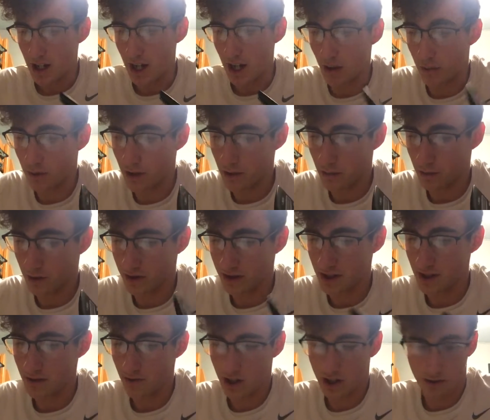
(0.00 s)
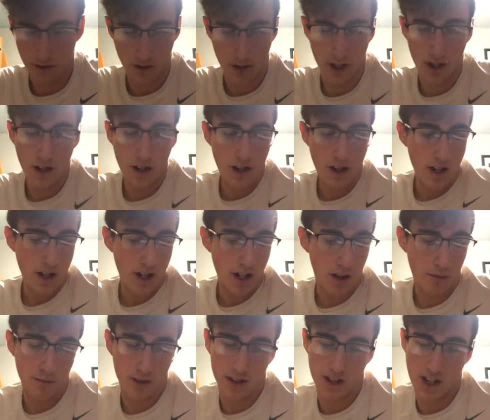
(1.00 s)
I weigh 173.
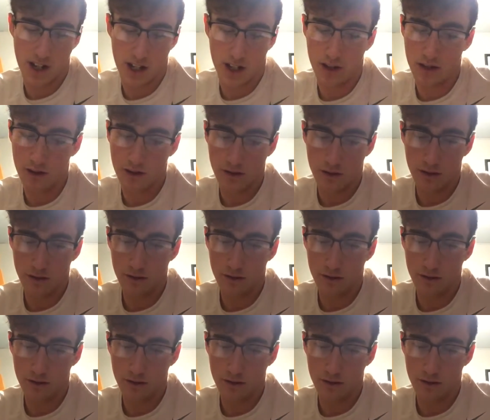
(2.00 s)
I'm going to take